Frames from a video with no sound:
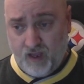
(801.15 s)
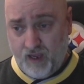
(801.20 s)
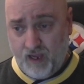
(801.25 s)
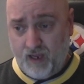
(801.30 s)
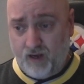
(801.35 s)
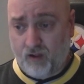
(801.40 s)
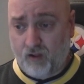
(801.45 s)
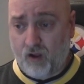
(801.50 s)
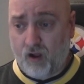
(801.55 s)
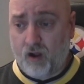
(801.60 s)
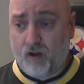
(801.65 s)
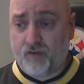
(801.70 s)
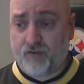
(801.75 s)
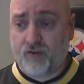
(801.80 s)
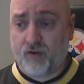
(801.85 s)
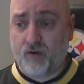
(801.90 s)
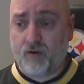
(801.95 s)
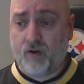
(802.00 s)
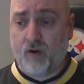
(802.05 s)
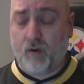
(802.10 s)
It'll
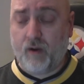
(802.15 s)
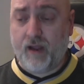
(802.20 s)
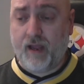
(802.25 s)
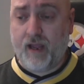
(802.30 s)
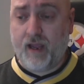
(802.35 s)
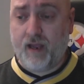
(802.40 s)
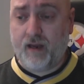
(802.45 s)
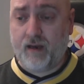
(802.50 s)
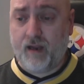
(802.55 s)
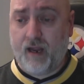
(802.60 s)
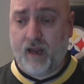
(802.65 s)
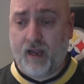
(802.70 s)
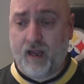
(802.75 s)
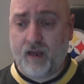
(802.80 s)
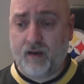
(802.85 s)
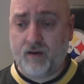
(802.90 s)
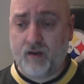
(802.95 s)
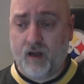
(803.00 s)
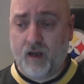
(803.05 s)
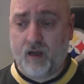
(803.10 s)
also go ahead
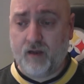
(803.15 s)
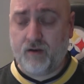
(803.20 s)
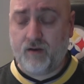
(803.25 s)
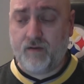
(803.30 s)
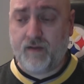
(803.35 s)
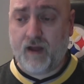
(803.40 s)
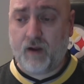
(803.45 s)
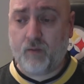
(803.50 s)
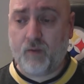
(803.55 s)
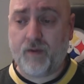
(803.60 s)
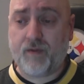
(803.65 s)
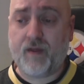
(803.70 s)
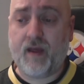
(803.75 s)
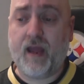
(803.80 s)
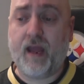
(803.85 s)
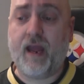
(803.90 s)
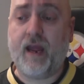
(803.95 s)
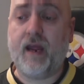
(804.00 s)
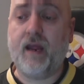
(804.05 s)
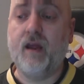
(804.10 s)
and do that with
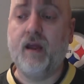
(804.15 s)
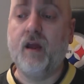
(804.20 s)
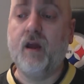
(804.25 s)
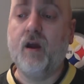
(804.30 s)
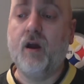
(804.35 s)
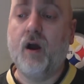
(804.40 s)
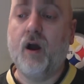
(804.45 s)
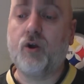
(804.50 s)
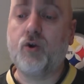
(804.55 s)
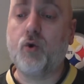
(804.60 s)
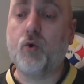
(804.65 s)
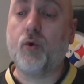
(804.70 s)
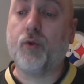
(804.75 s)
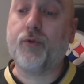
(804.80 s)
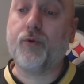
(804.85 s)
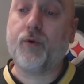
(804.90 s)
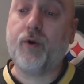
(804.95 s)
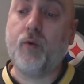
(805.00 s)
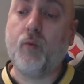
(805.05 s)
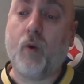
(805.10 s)
a Google
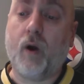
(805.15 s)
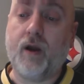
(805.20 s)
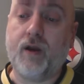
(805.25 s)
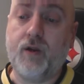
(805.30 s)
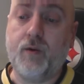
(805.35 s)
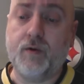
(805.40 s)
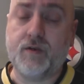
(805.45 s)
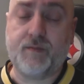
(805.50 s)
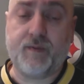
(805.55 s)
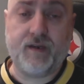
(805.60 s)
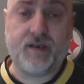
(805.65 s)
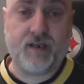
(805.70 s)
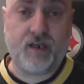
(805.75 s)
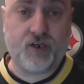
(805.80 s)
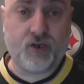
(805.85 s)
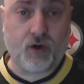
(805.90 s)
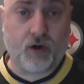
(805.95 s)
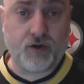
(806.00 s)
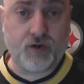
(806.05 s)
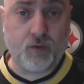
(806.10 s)
30-watt USB-C
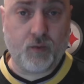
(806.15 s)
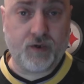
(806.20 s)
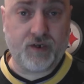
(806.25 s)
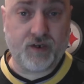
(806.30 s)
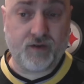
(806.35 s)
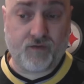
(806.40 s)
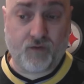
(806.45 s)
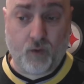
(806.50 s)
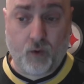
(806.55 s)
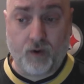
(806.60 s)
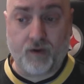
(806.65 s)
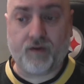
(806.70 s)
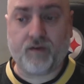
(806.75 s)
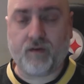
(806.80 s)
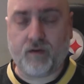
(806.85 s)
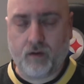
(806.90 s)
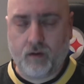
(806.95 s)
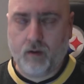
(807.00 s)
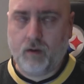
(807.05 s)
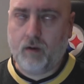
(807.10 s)
charger, which of
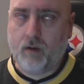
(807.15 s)
course